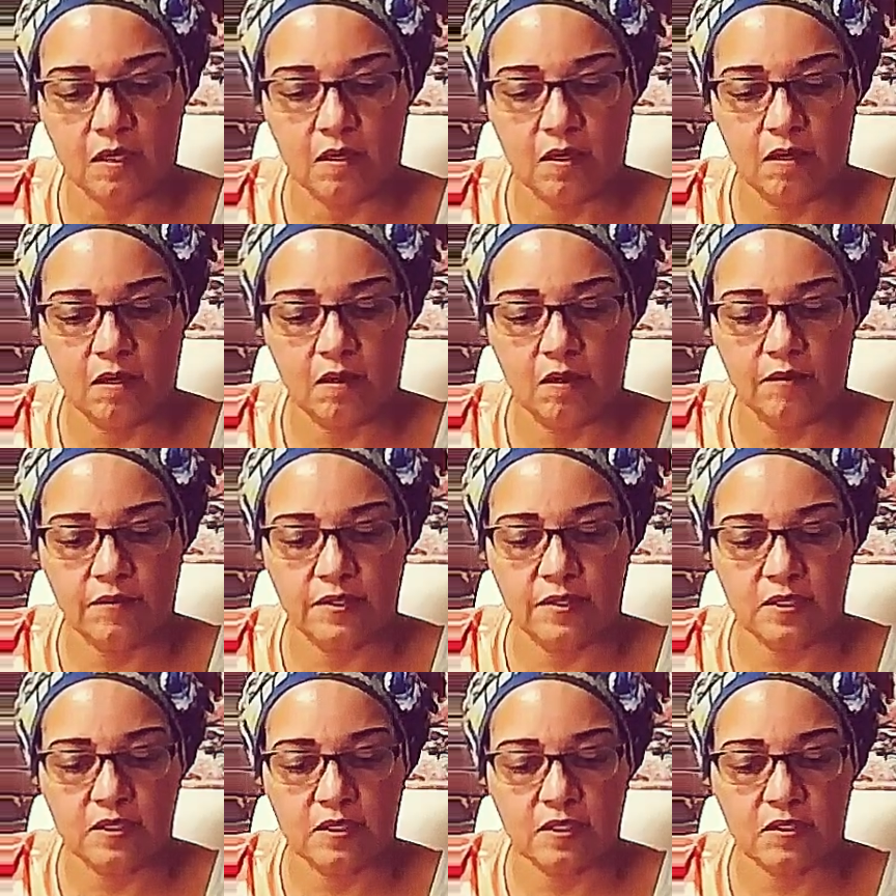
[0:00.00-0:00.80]
Oh,
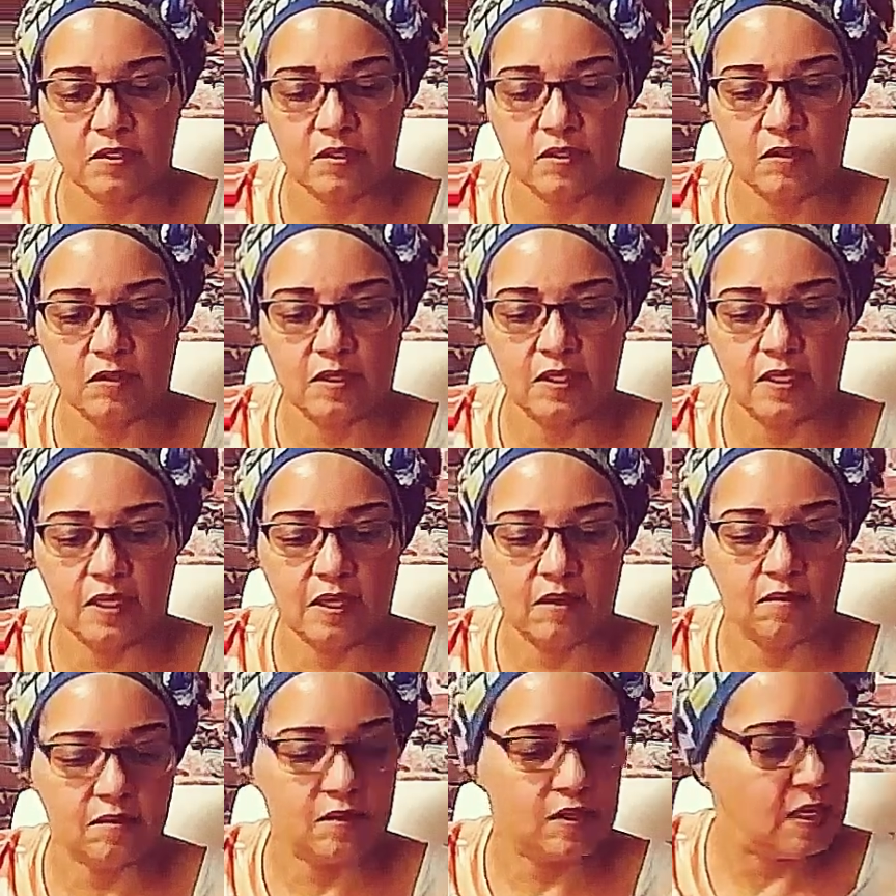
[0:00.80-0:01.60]
this is turning
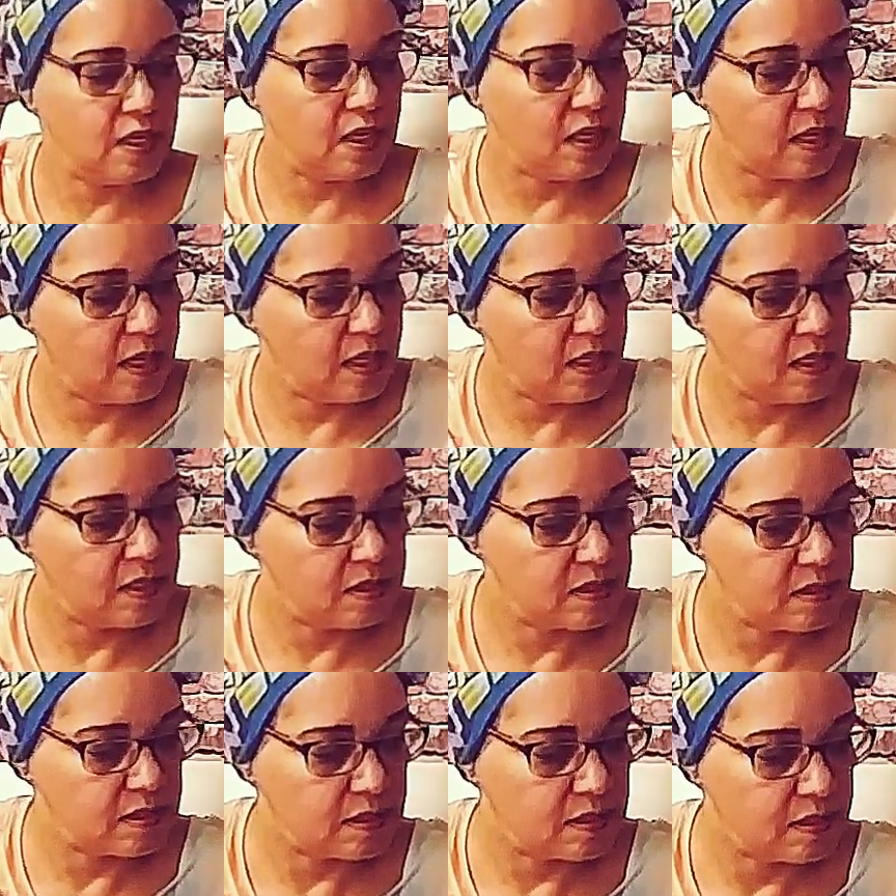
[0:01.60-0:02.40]
out
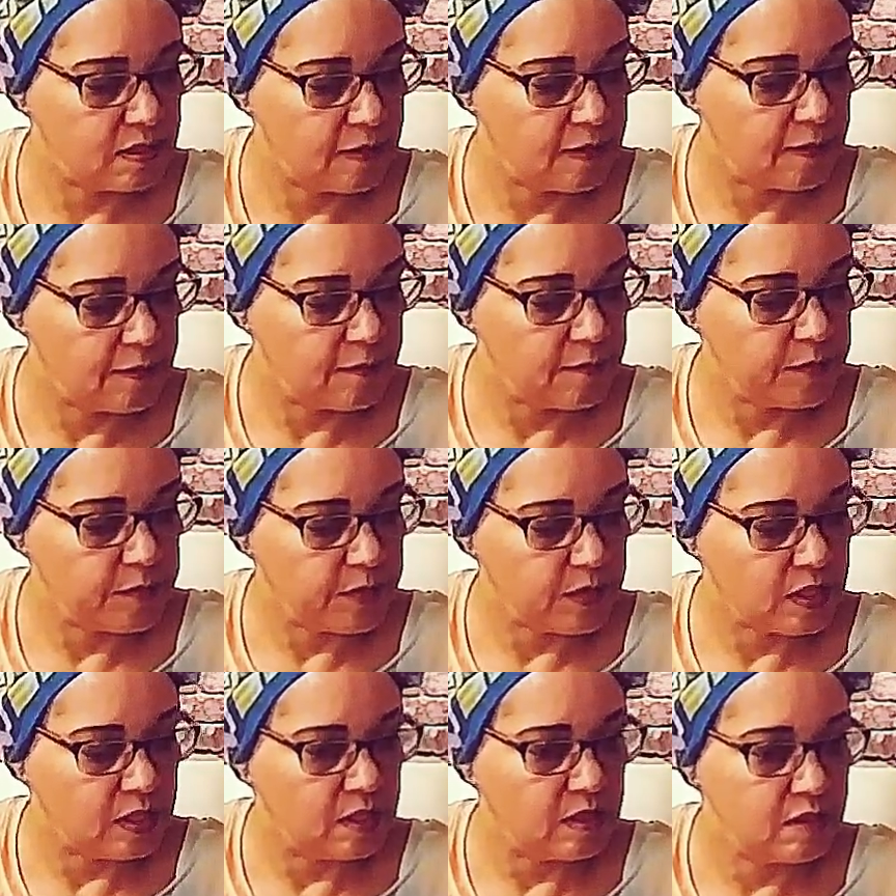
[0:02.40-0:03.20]
nice.
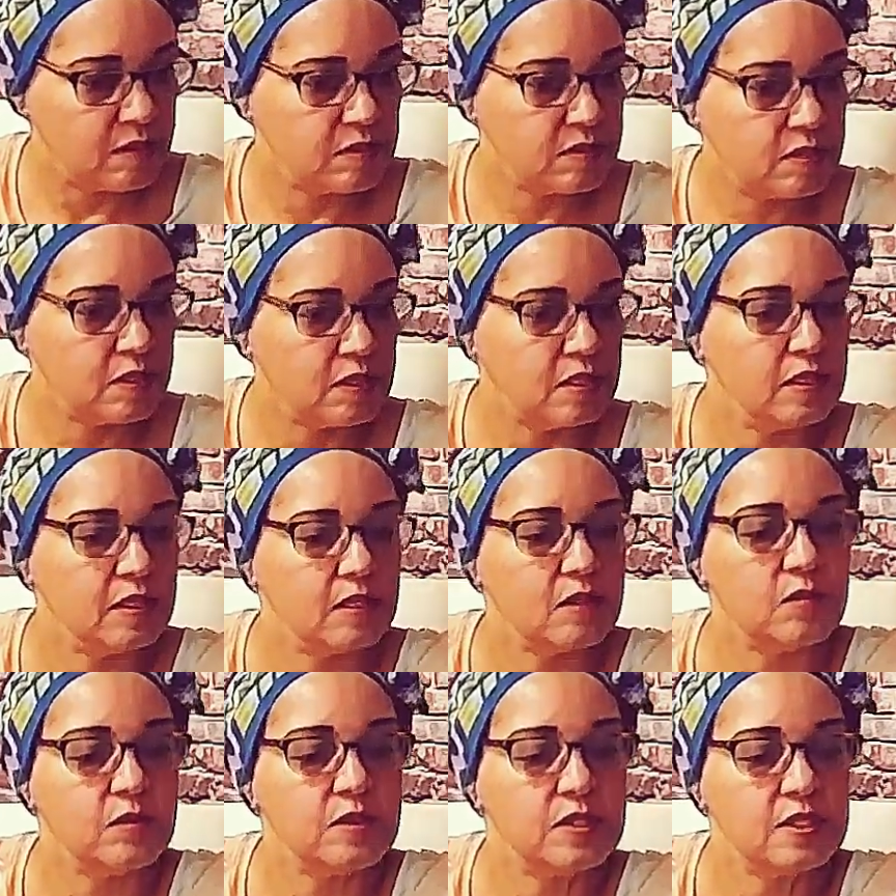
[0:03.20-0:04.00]
Here's a
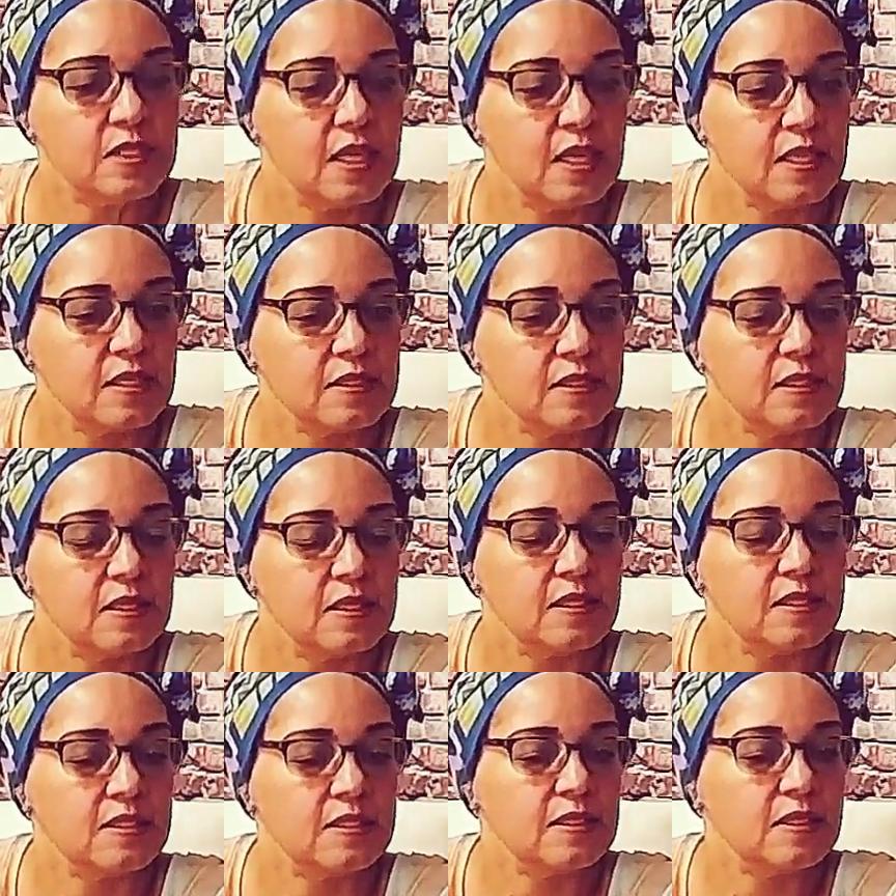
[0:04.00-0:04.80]
Liquitex
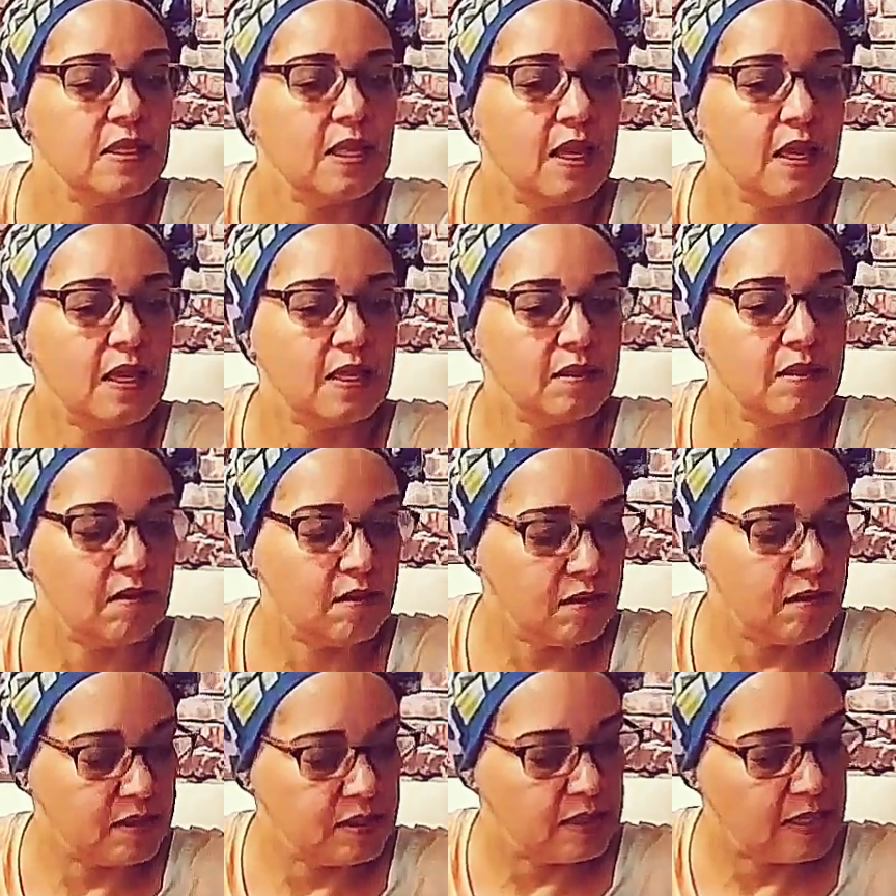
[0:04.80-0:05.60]
that's not
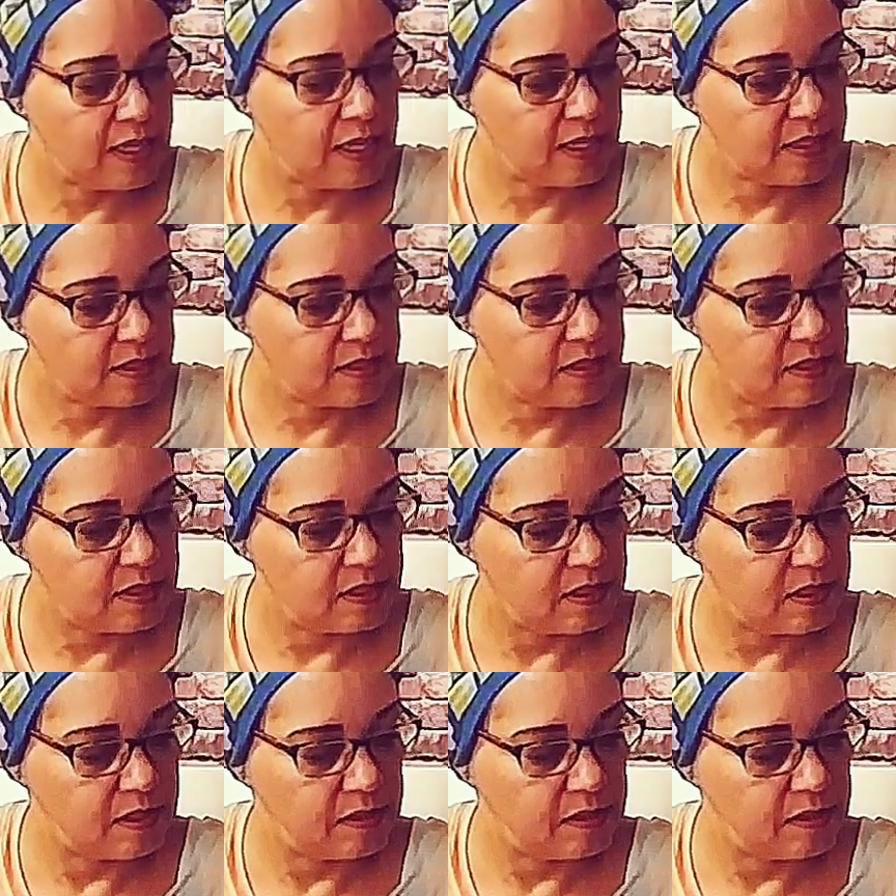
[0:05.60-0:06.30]
all nasty.